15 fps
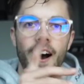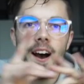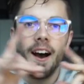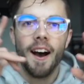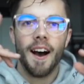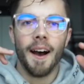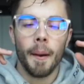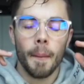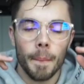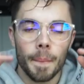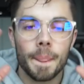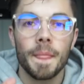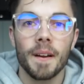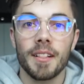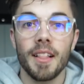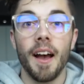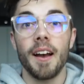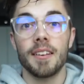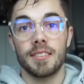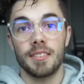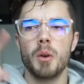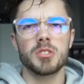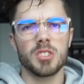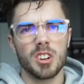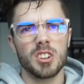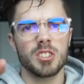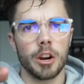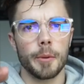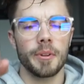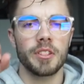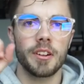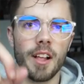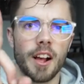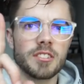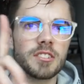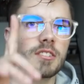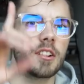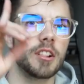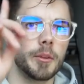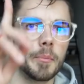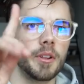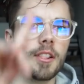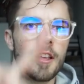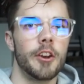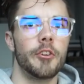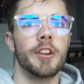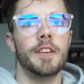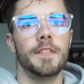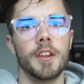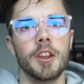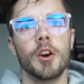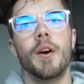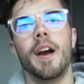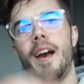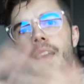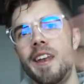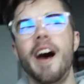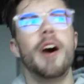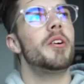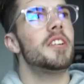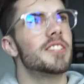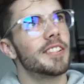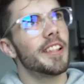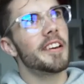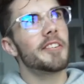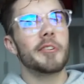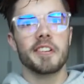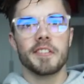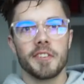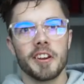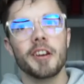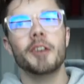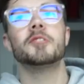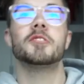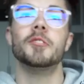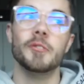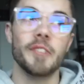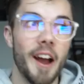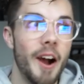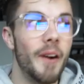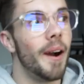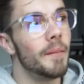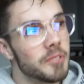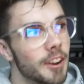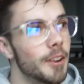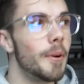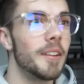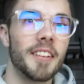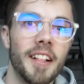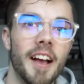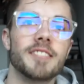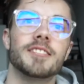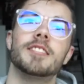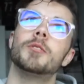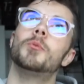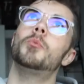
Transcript: um, the glass. I was gonna talk about the glasses a little bit later in the video, and now is later in the video, so now I'm talking about the glasses.